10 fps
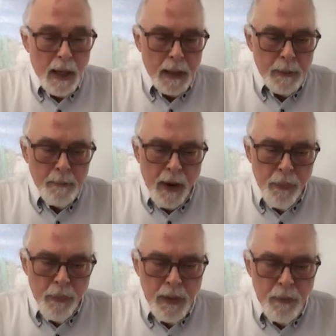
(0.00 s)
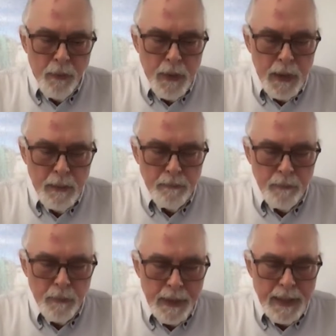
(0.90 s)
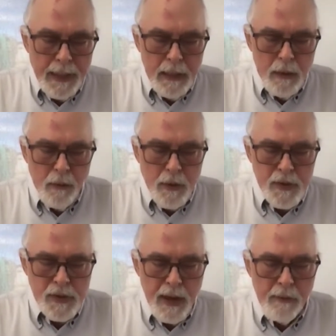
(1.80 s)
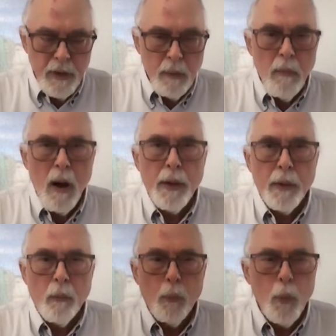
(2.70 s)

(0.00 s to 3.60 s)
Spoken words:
I think the key to this is having a model.